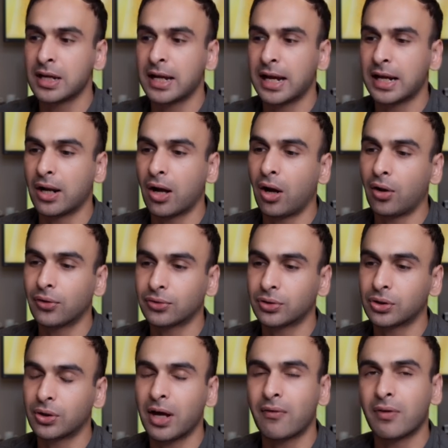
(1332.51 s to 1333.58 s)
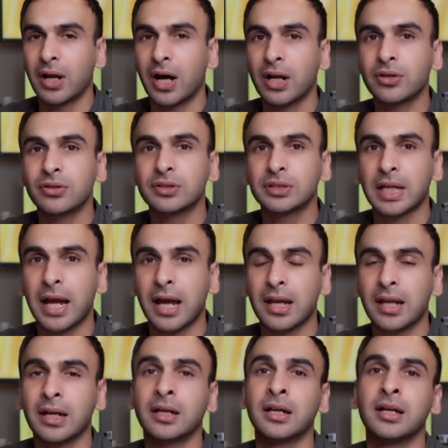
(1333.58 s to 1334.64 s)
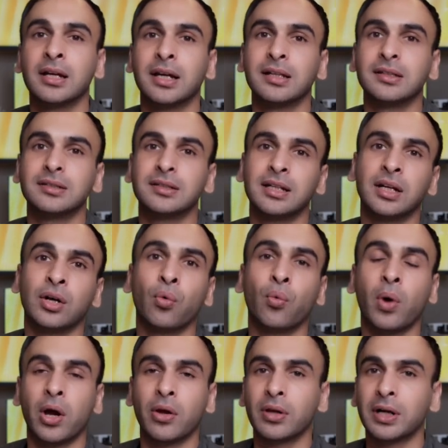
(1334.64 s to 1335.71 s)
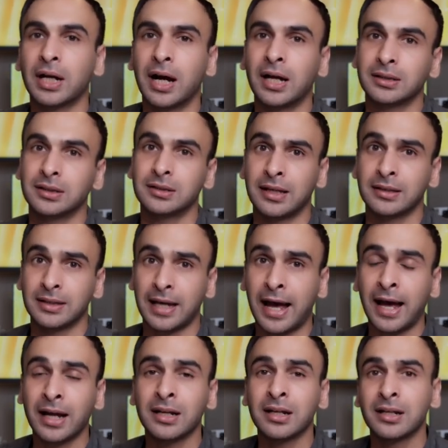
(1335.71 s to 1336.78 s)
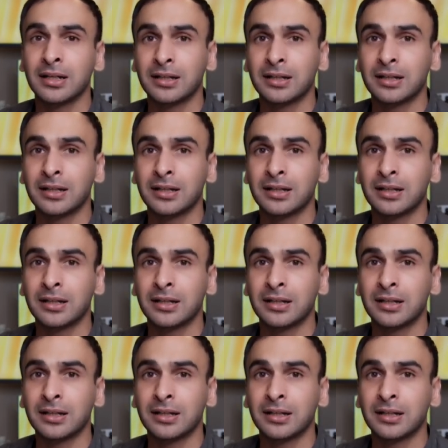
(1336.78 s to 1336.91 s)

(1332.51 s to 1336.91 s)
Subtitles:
and also you'll have an understanding in seeing where the content is at,